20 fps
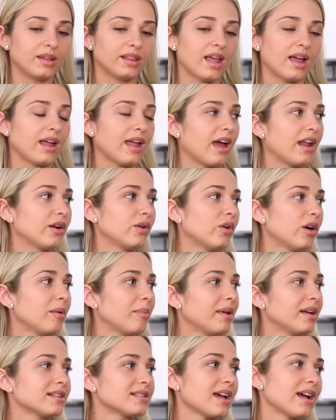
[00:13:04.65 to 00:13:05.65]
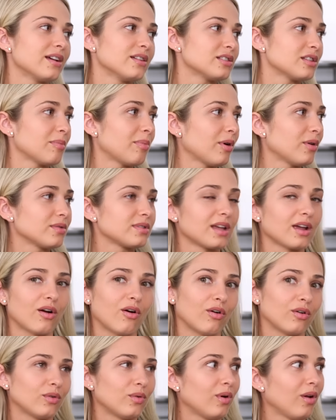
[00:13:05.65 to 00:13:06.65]
put in that category because I used to post like
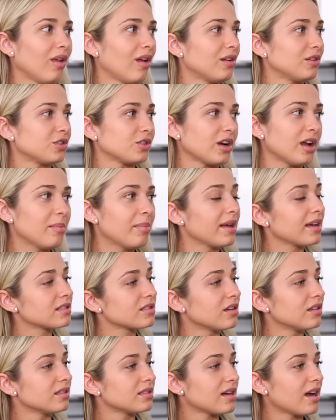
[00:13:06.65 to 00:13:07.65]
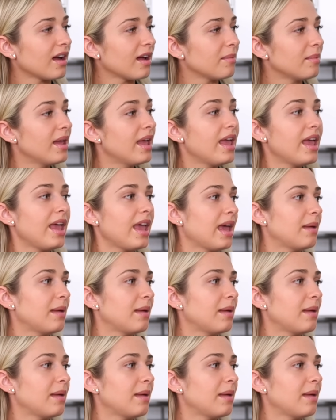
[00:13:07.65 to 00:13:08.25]
hardcore lingerie pics all the time.